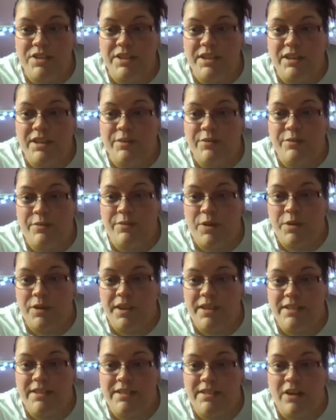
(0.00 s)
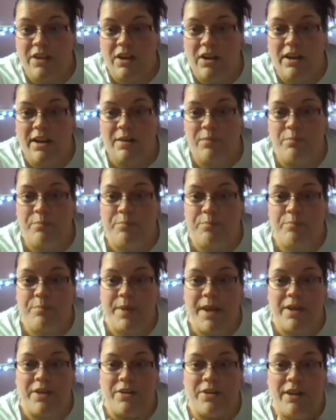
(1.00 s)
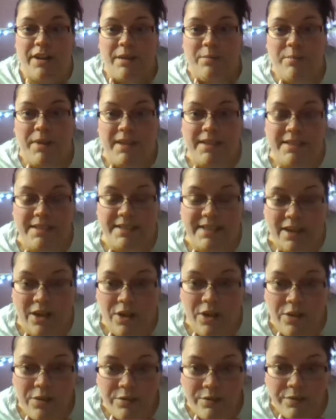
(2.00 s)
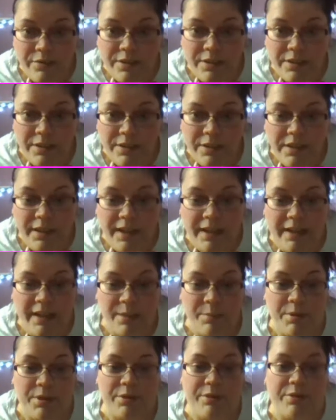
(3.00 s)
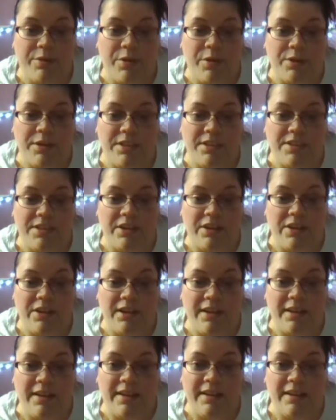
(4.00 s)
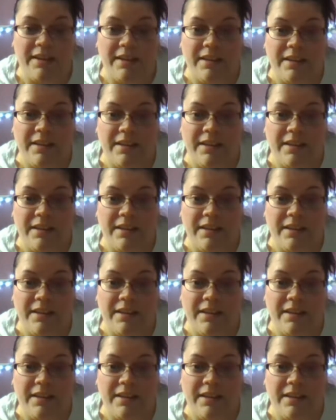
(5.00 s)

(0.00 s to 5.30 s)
going to focus on bettering myself, and I'm going to focus on